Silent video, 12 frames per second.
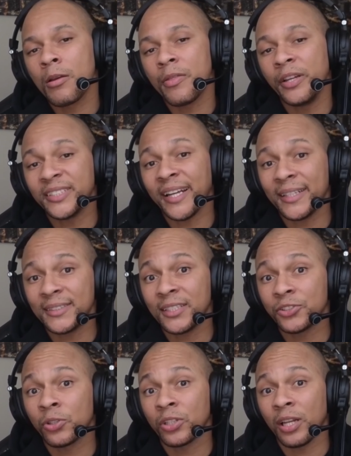This headset is
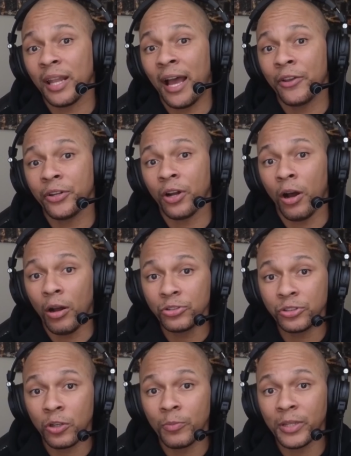going to allow you to
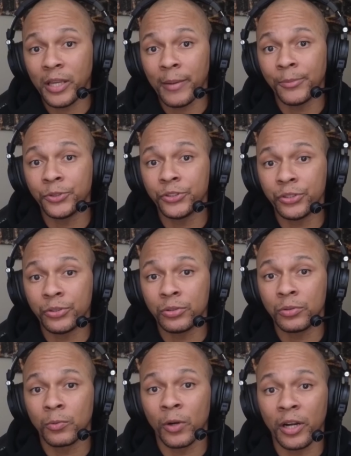also be able to
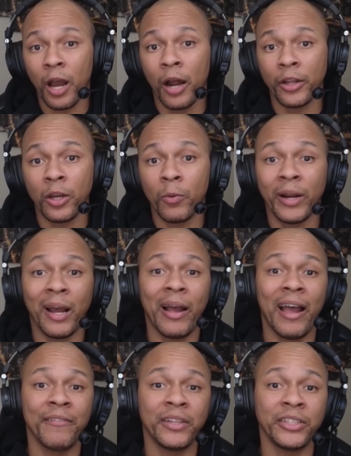run audio without
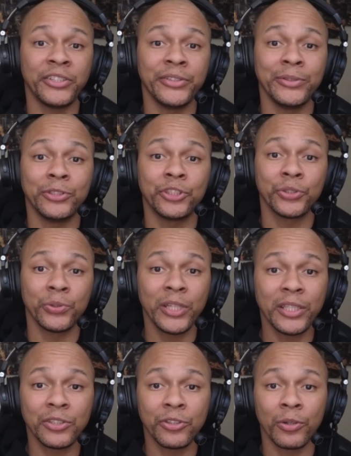having to
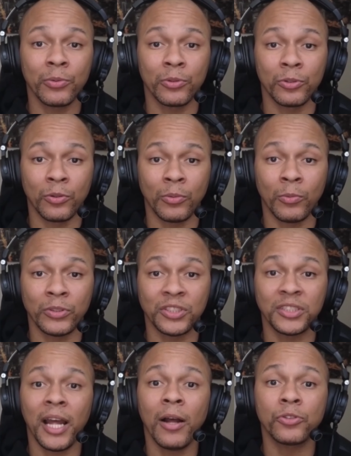treat your room with
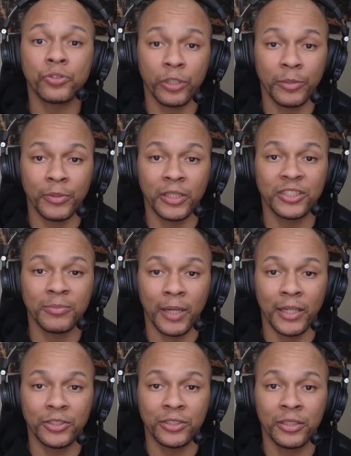sound treatment as
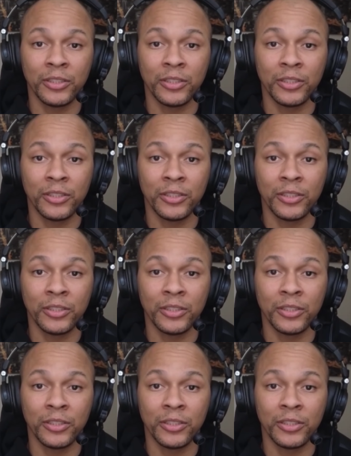much.